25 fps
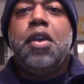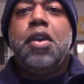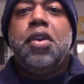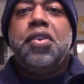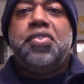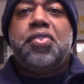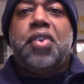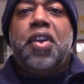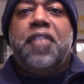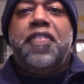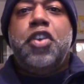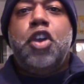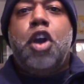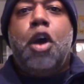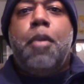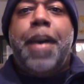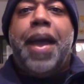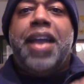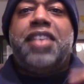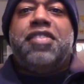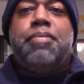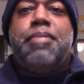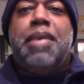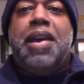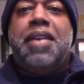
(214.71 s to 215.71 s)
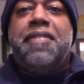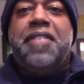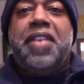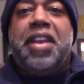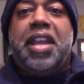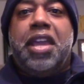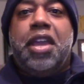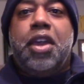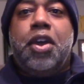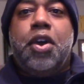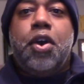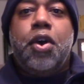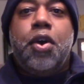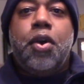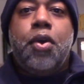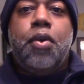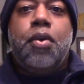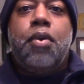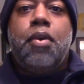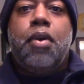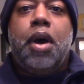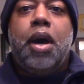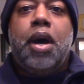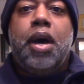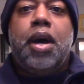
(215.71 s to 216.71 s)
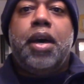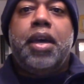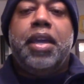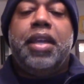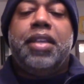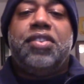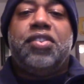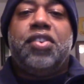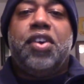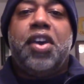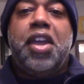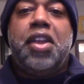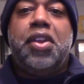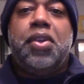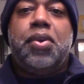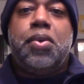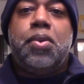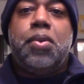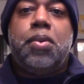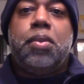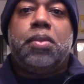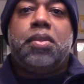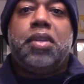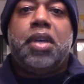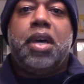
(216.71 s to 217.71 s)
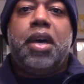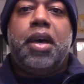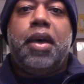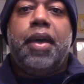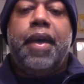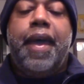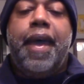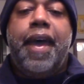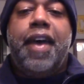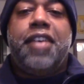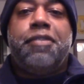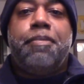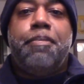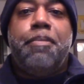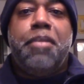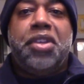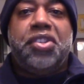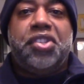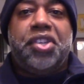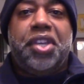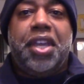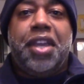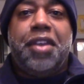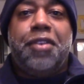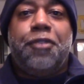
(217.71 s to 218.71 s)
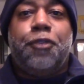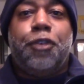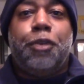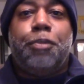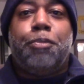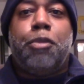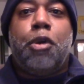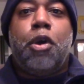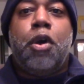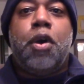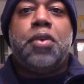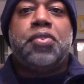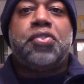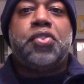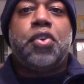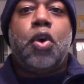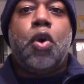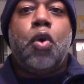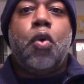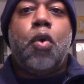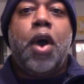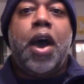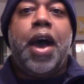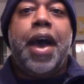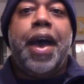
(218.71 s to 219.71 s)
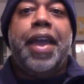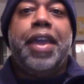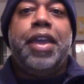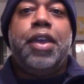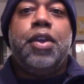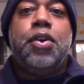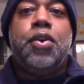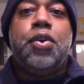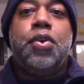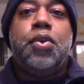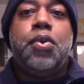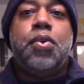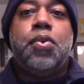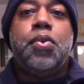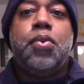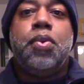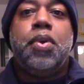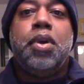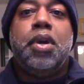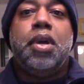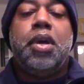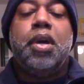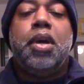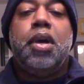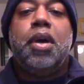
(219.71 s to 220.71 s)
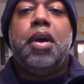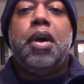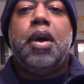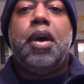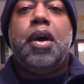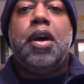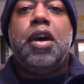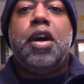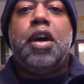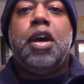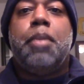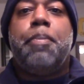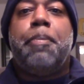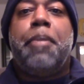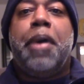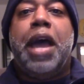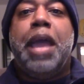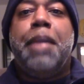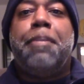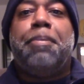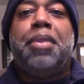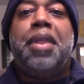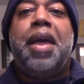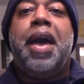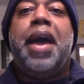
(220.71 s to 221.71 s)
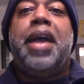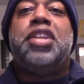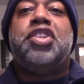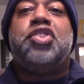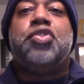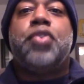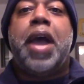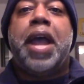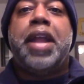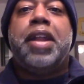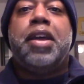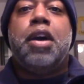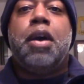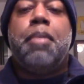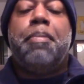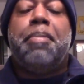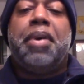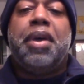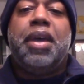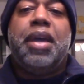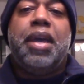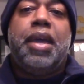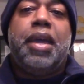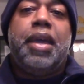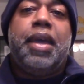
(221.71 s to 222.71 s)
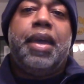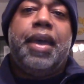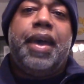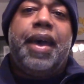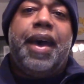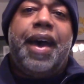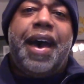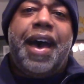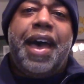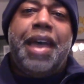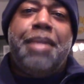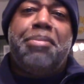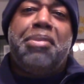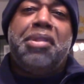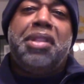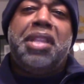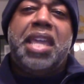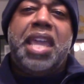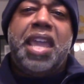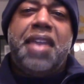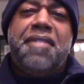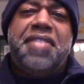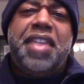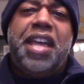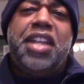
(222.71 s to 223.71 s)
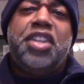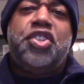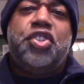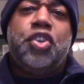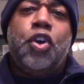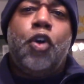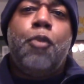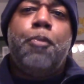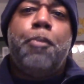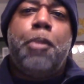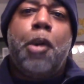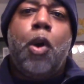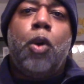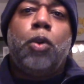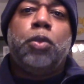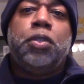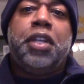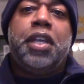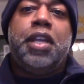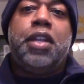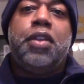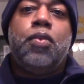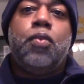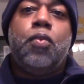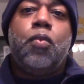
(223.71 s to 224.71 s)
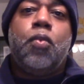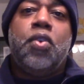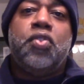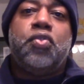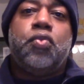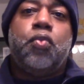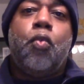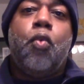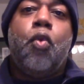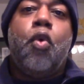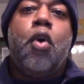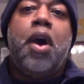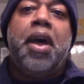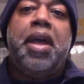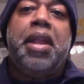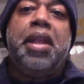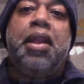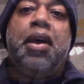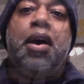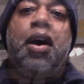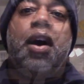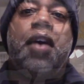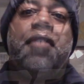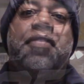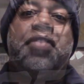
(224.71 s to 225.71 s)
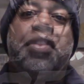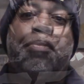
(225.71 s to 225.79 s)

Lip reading: So if you go back to my video entitled Has Michigan Football's Ohio Pipeline Dried Up, I believe that Joe Bolden was one of